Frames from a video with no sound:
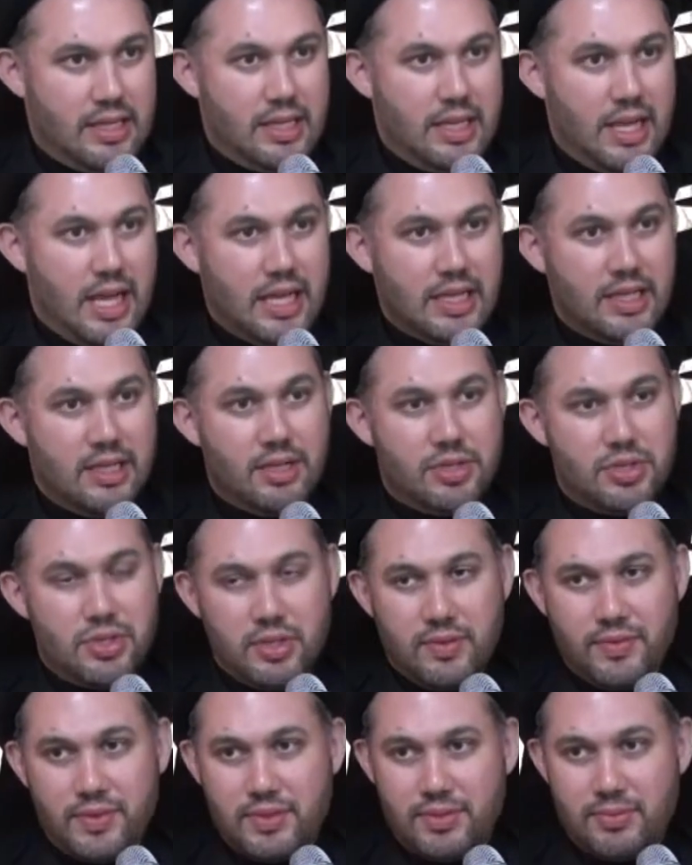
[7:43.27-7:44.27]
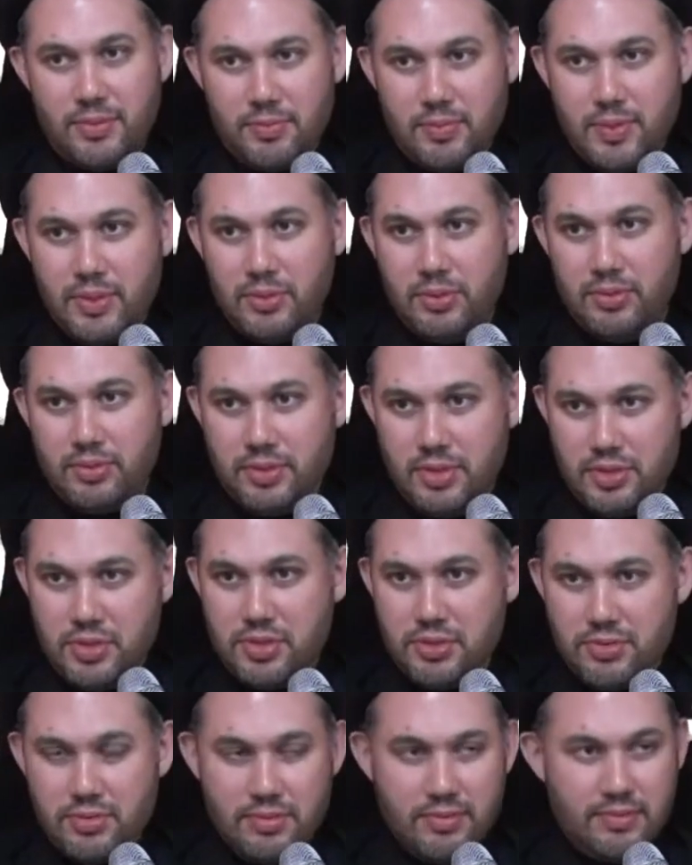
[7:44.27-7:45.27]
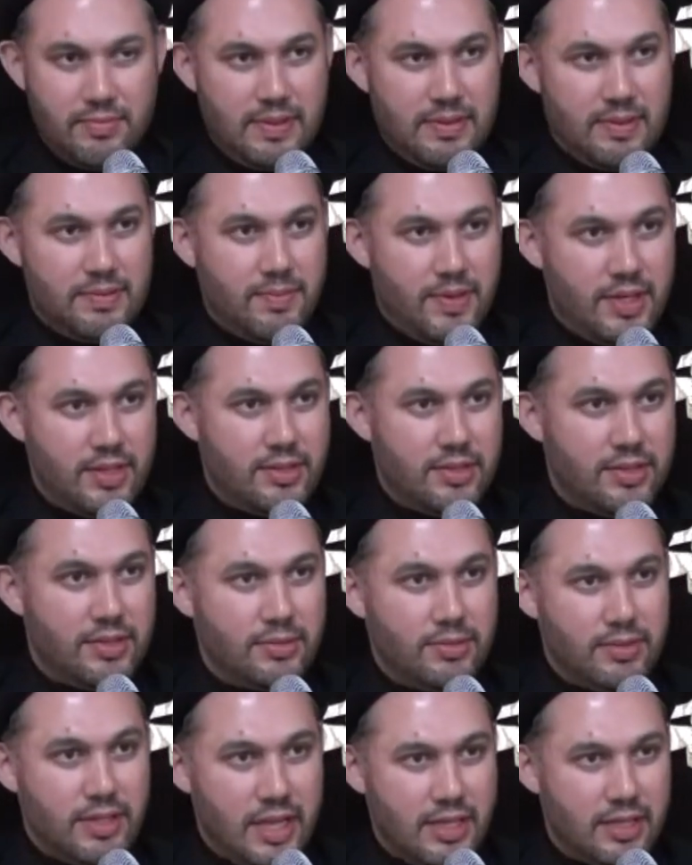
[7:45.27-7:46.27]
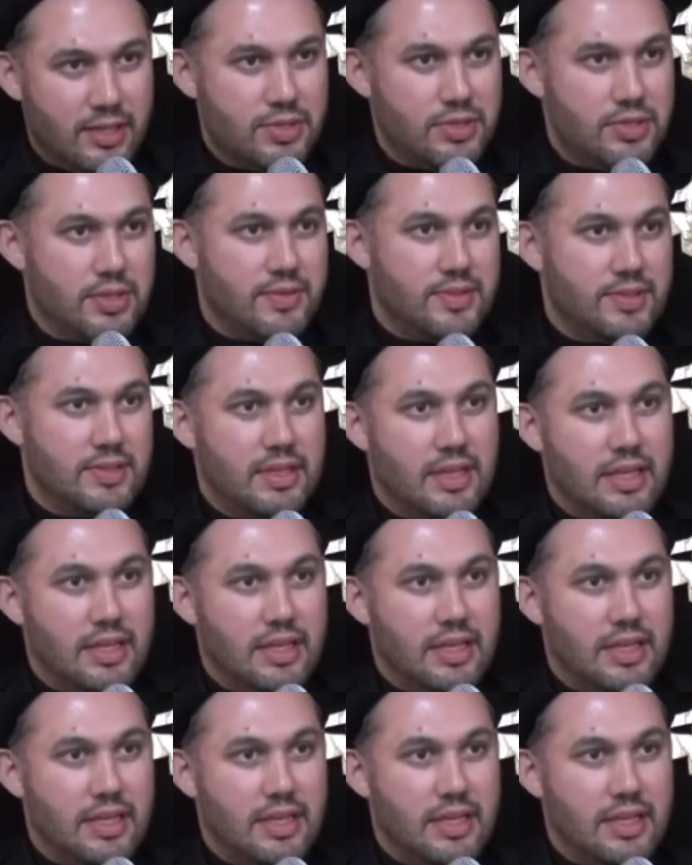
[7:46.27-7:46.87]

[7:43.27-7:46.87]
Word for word: handkerchiefs, what we call tissue. In America, they call handkerchiefs.